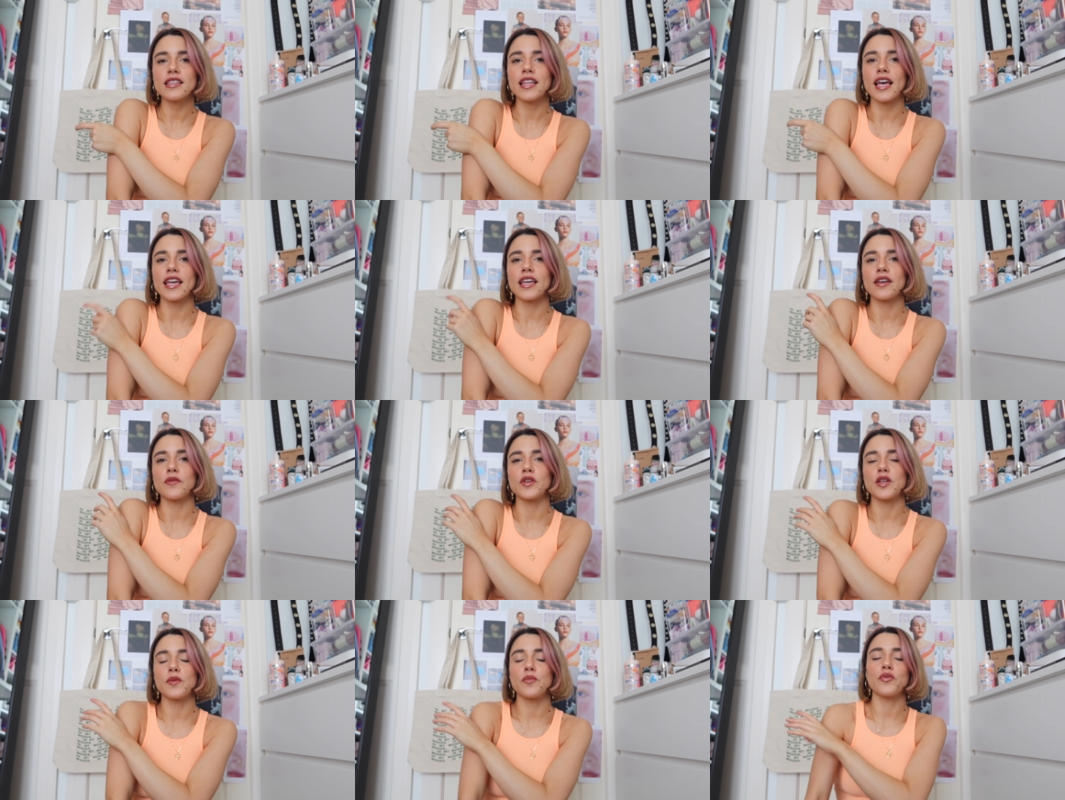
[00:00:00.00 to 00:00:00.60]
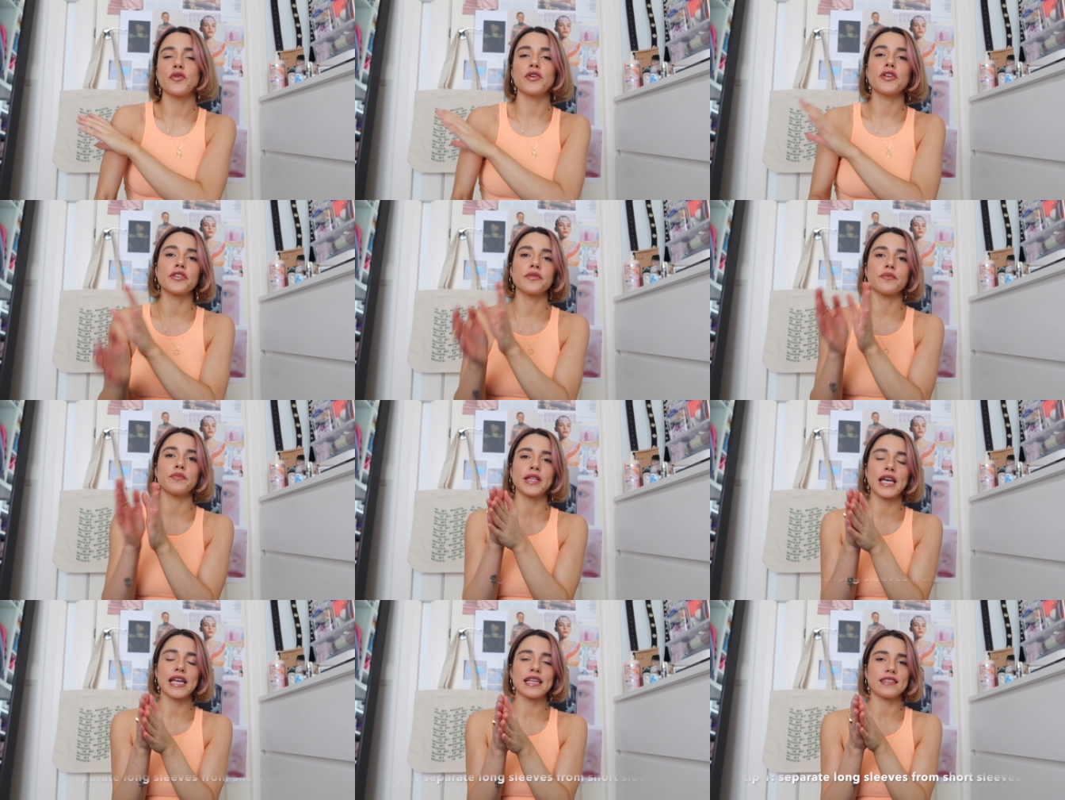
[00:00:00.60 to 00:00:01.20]
Like when you put
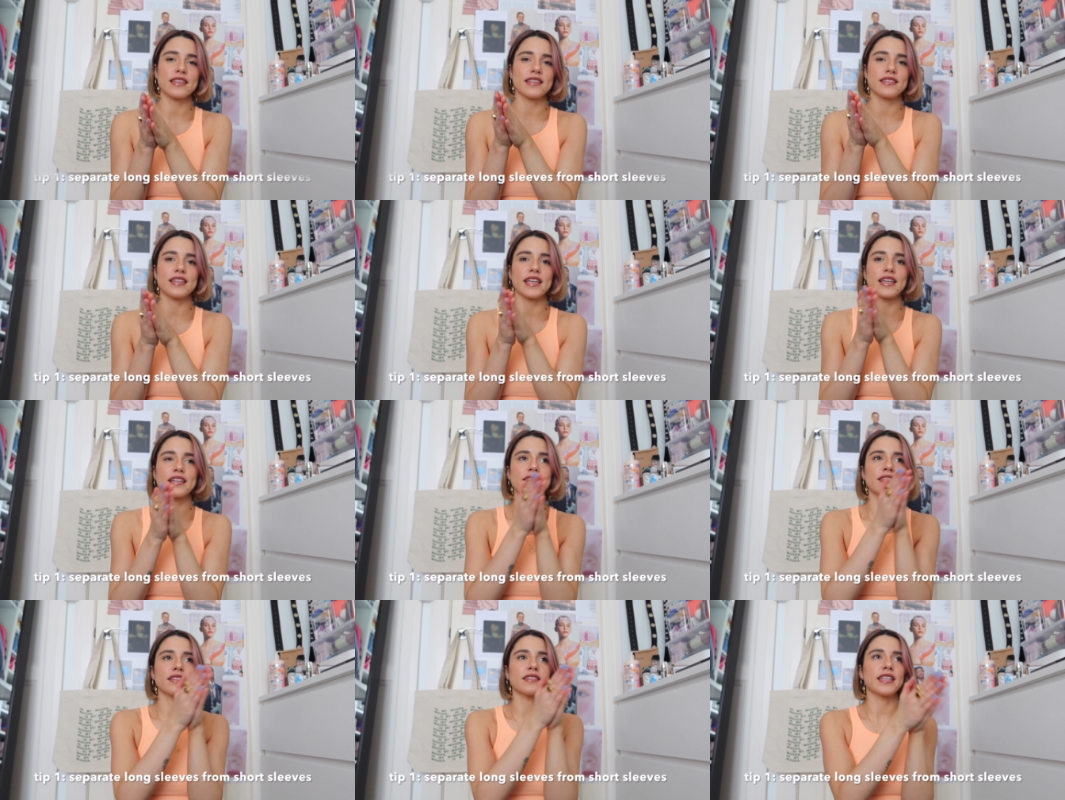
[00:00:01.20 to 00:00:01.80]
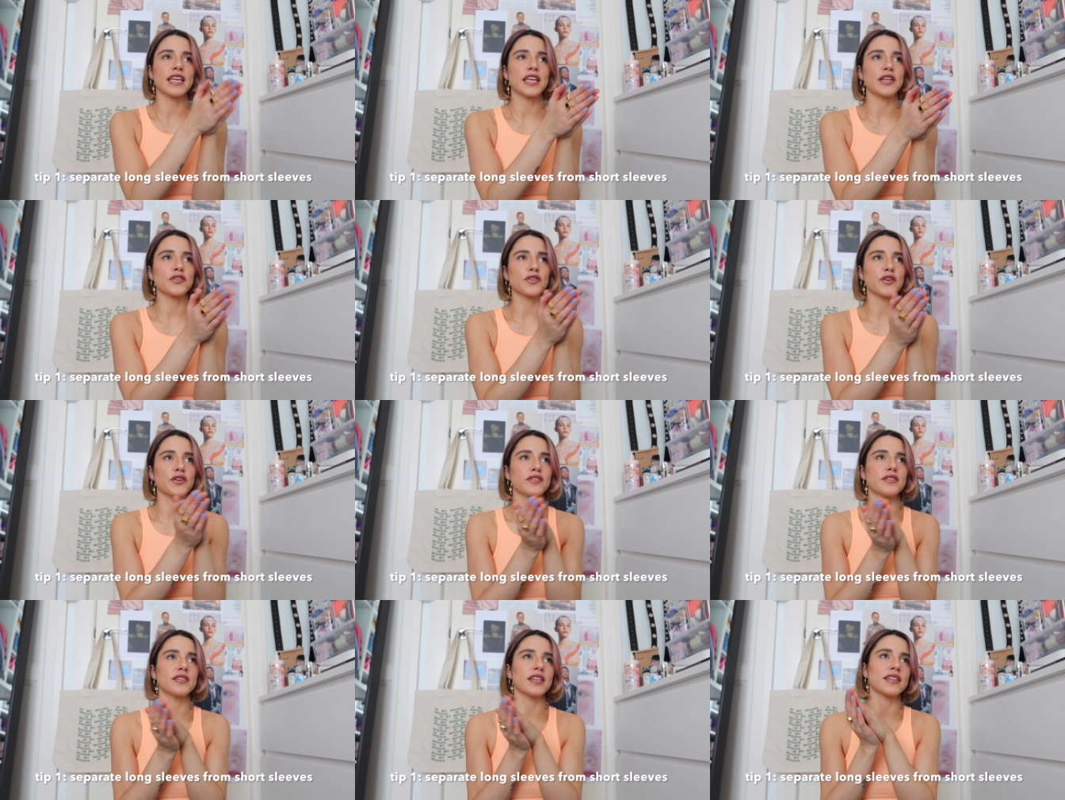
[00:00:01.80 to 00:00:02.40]
blazers next to
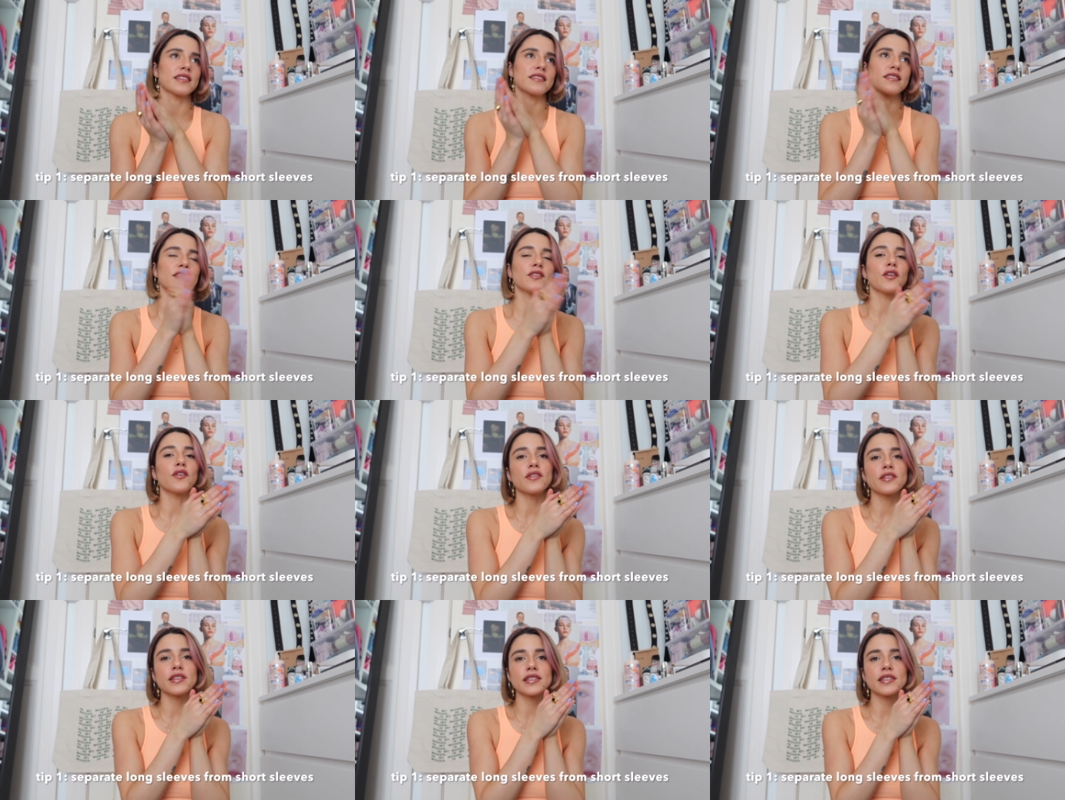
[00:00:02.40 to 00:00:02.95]
t-shirts next to long